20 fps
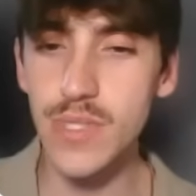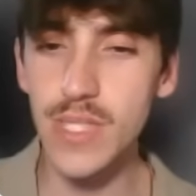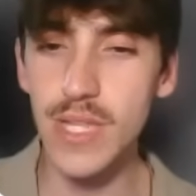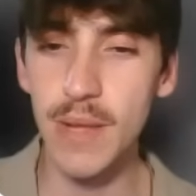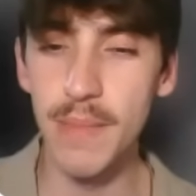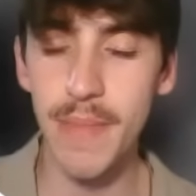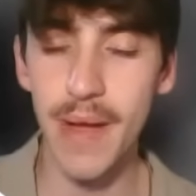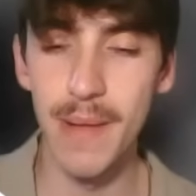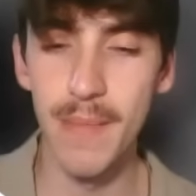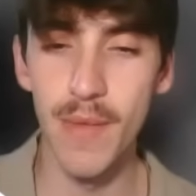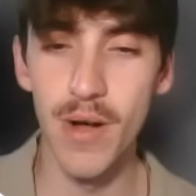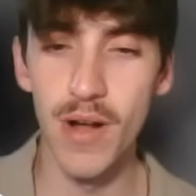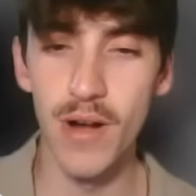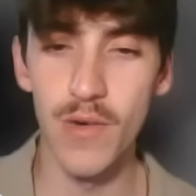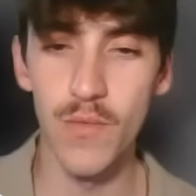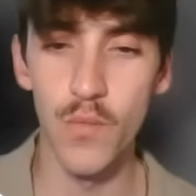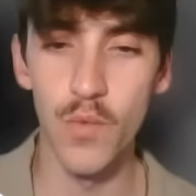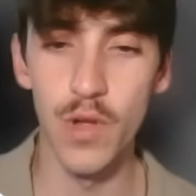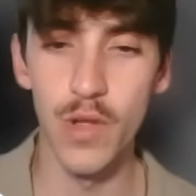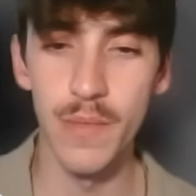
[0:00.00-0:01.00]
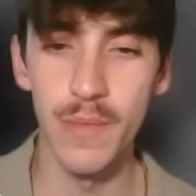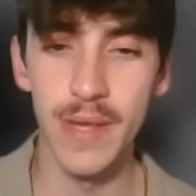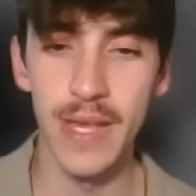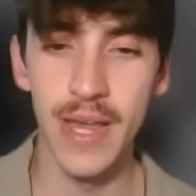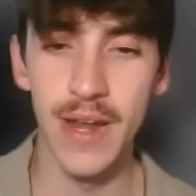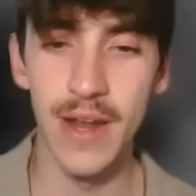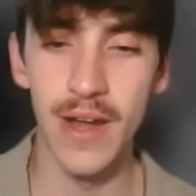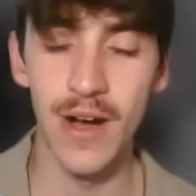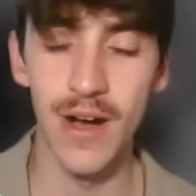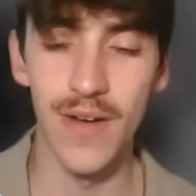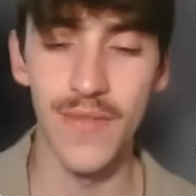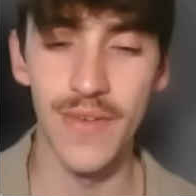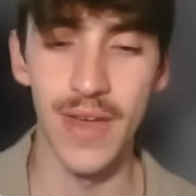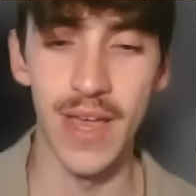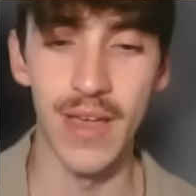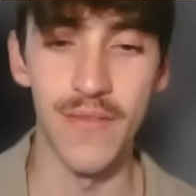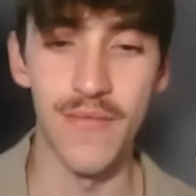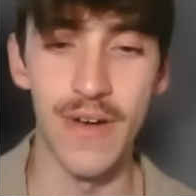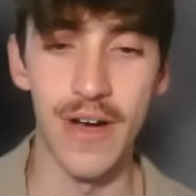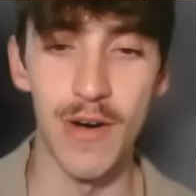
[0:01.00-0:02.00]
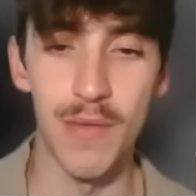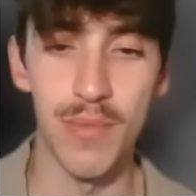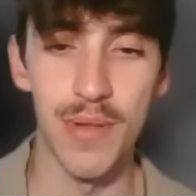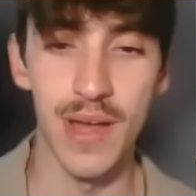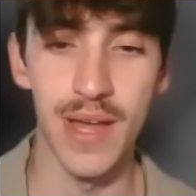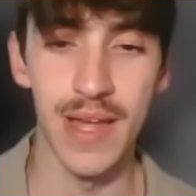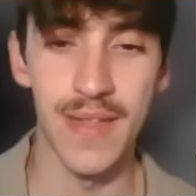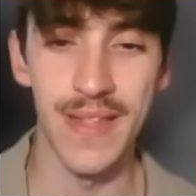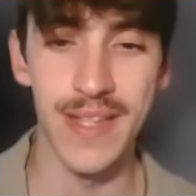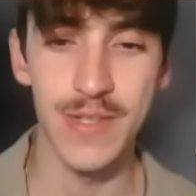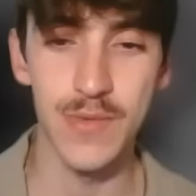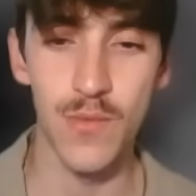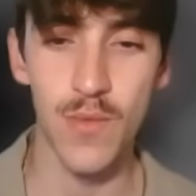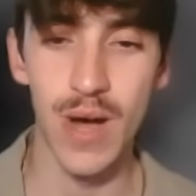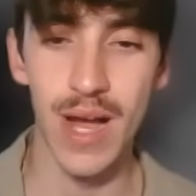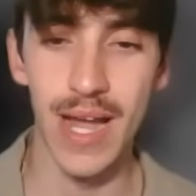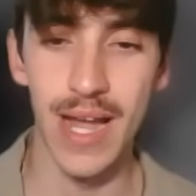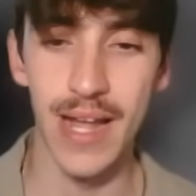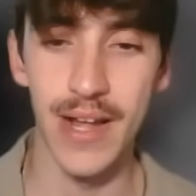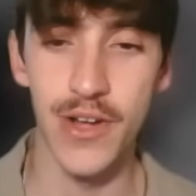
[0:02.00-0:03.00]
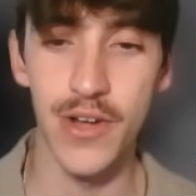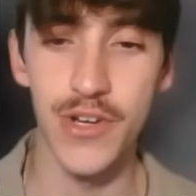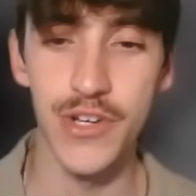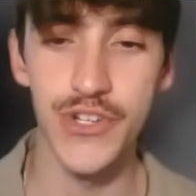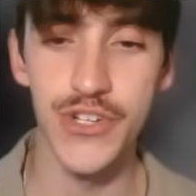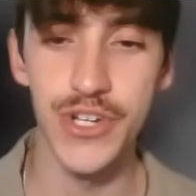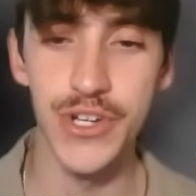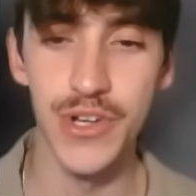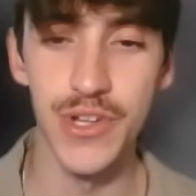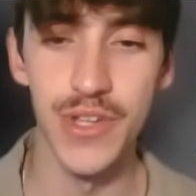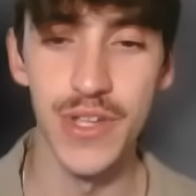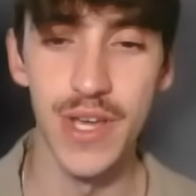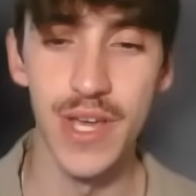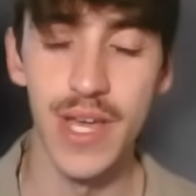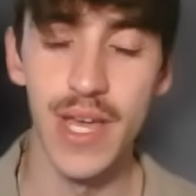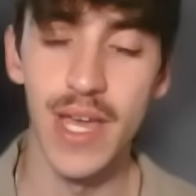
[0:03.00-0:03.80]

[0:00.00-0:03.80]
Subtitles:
Malamar will get off a Foul Play, and that's why I couldn't shield.